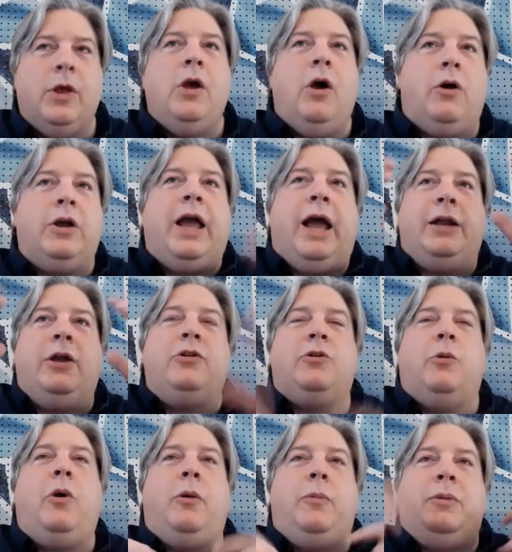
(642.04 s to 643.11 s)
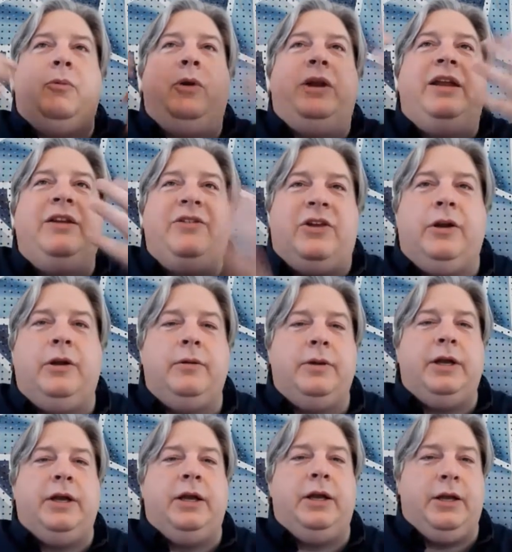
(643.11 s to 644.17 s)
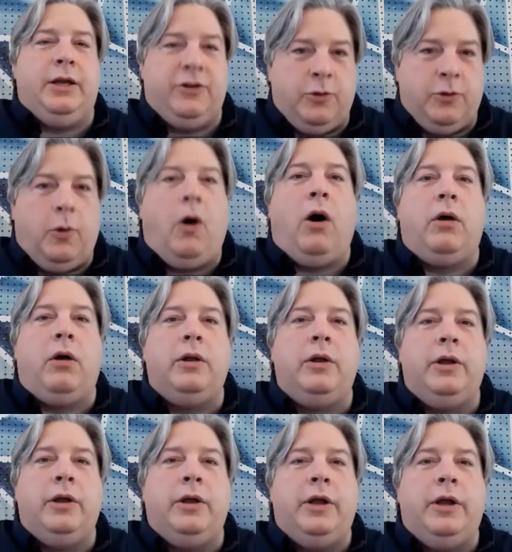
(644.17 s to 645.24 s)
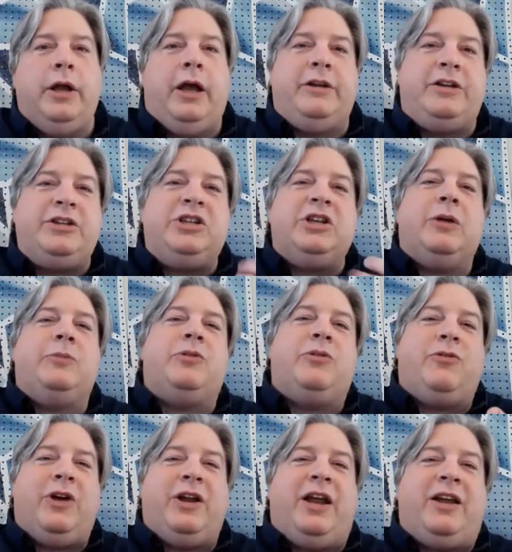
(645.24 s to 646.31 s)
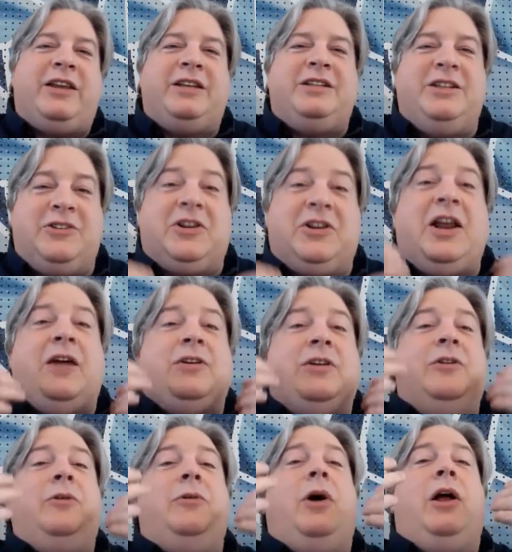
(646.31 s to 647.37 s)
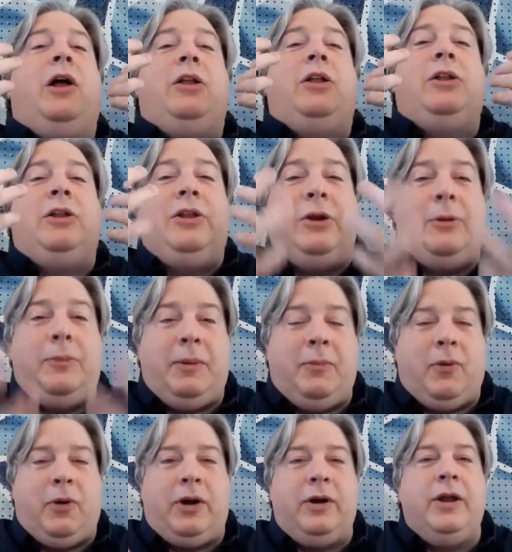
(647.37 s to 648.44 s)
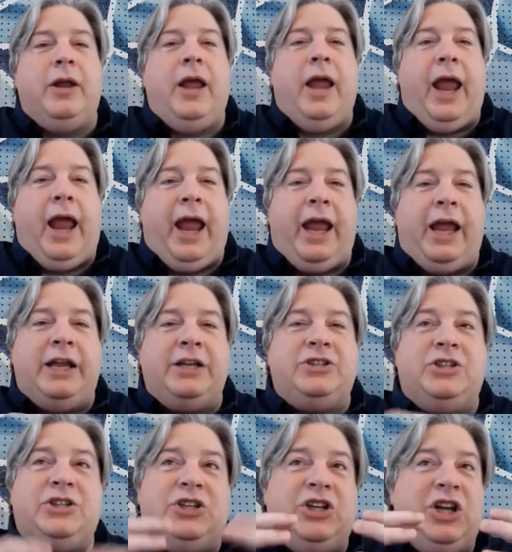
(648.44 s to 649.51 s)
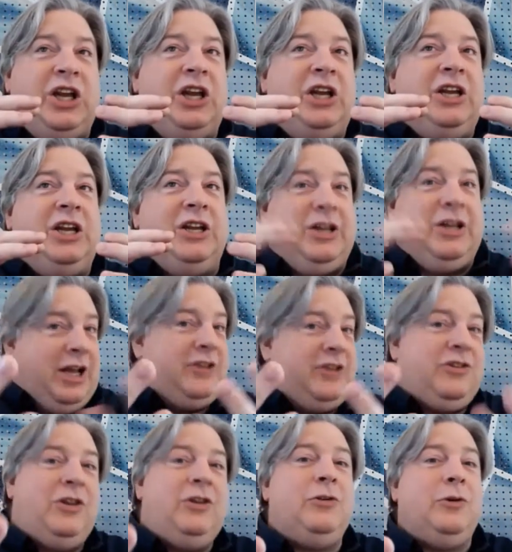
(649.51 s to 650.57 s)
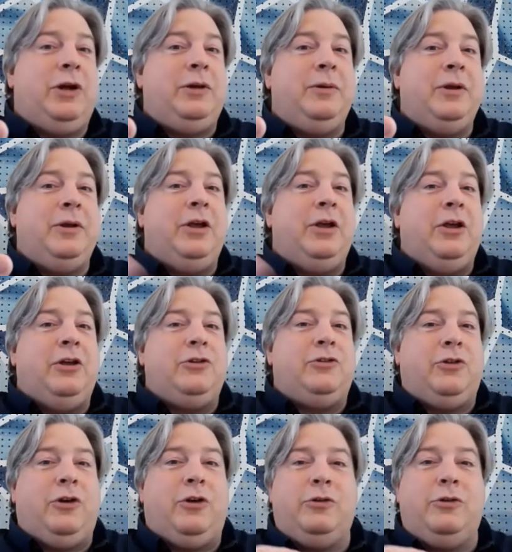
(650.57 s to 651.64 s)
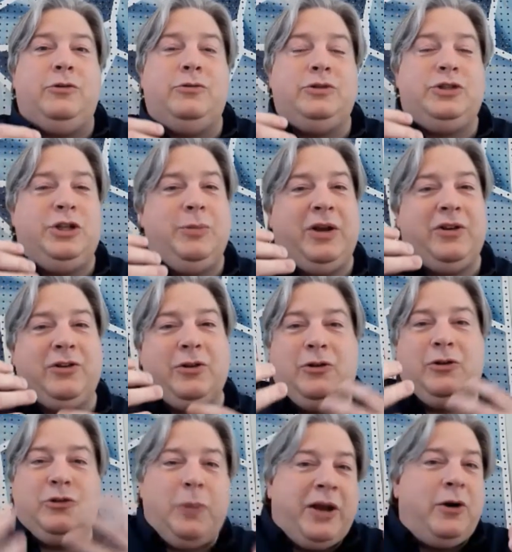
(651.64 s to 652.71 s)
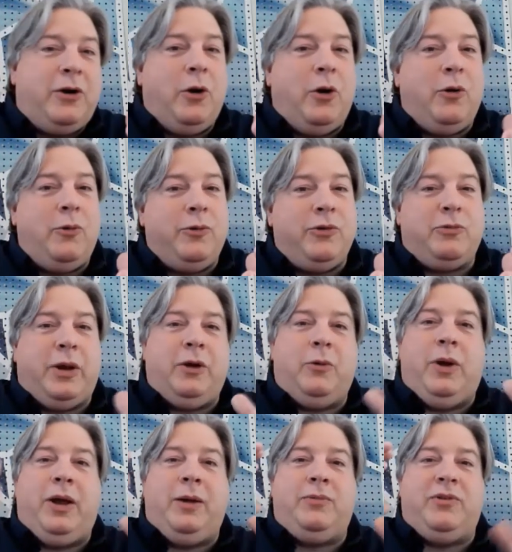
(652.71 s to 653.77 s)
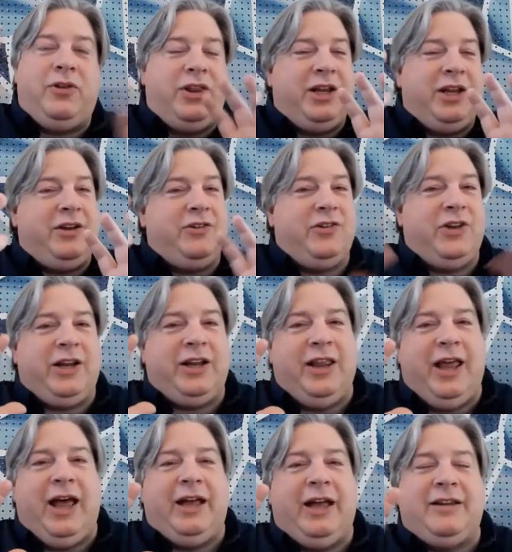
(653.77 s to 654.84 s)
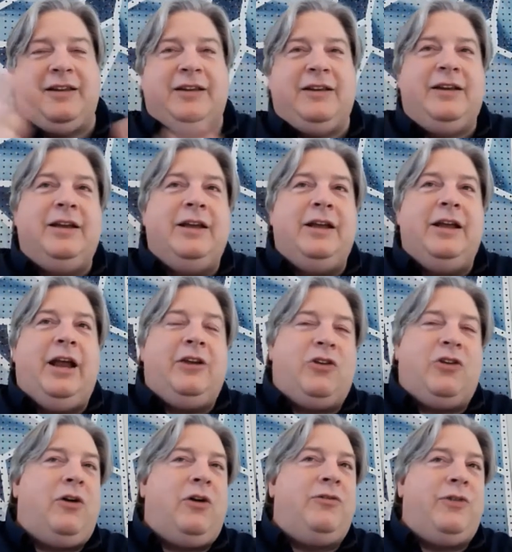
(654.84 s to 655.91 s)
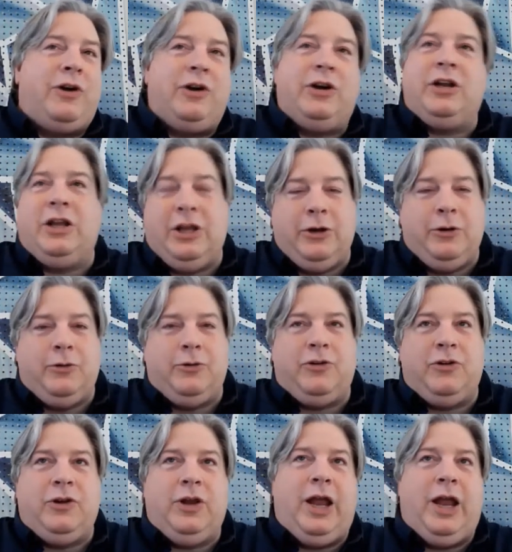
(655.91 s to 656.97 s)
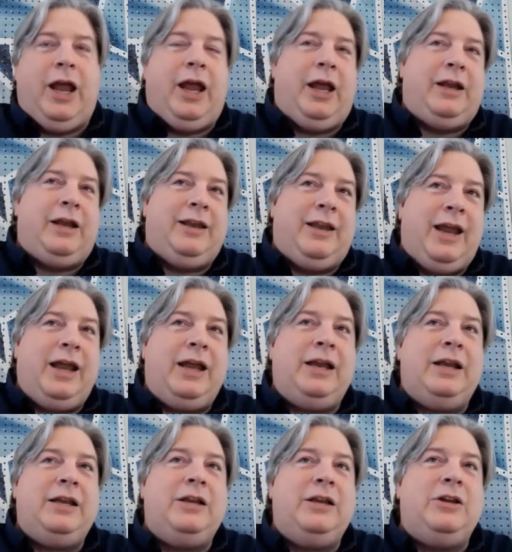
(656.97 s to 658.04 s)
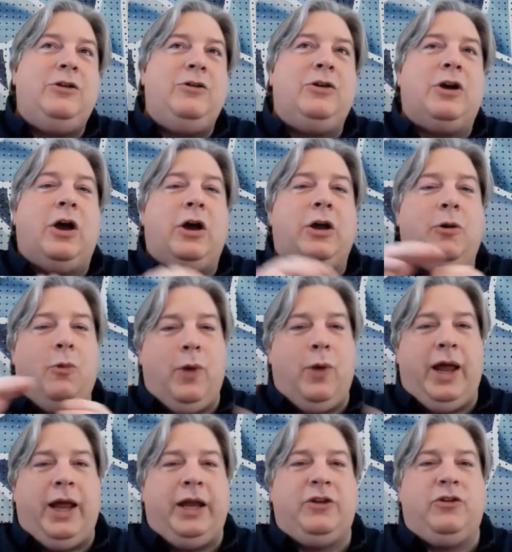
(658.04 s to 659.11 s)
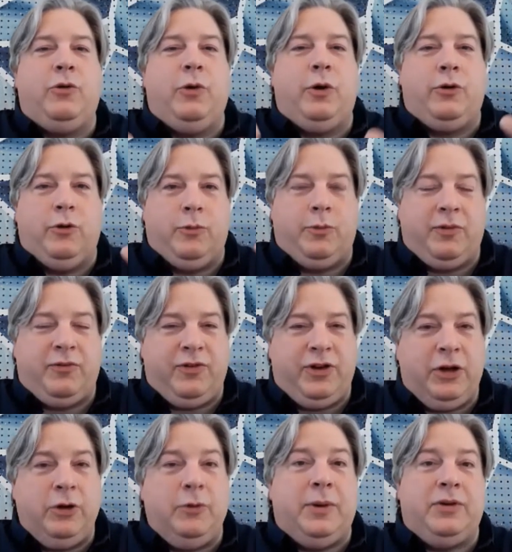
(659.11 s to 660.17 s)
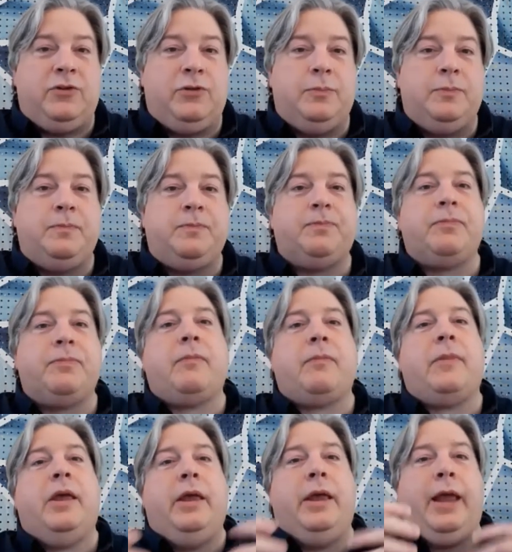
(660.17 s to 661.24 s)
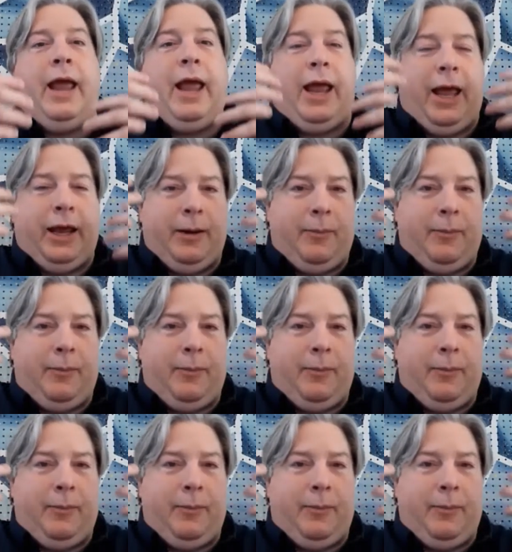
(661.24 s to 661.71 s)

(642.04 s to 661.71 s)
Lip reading: Okay, I know it's a wall, but what is it? It's a wall. And then she comes to find out that she's going to have to do a little bit more. And she gets into it. So she makes a little spider home with spider webs and things like that, and it's all very cute. And then you cut away to a group of humans at a